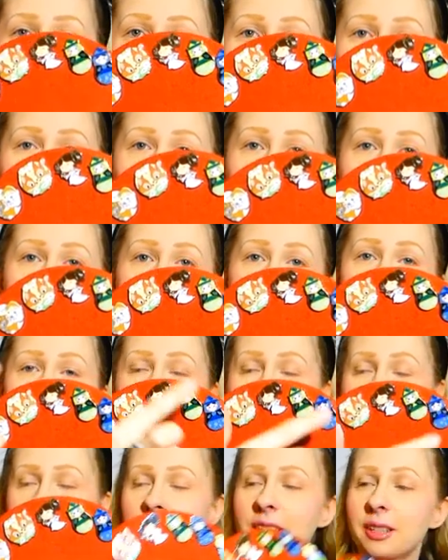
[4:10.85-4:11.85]
all of the
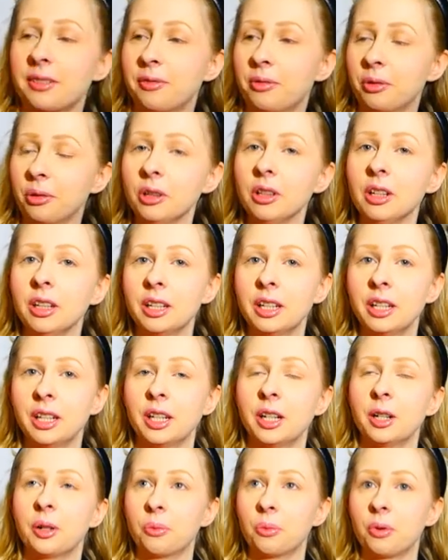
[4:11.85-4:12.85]
outside is full.
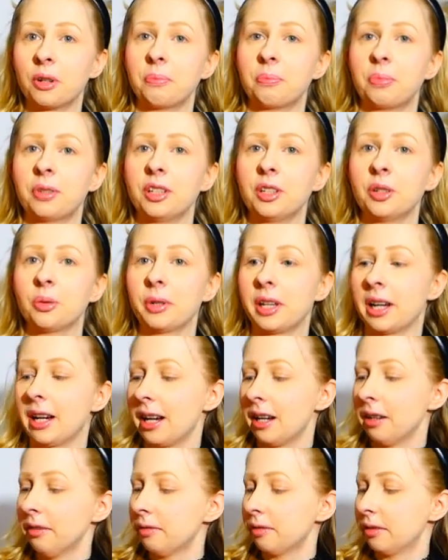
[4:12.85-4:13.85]
What pin do we
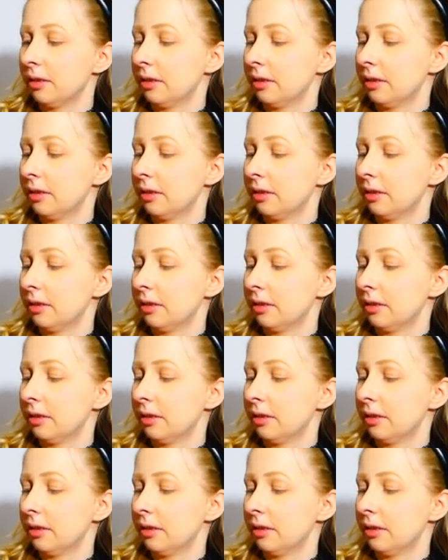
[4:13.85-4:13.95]
have?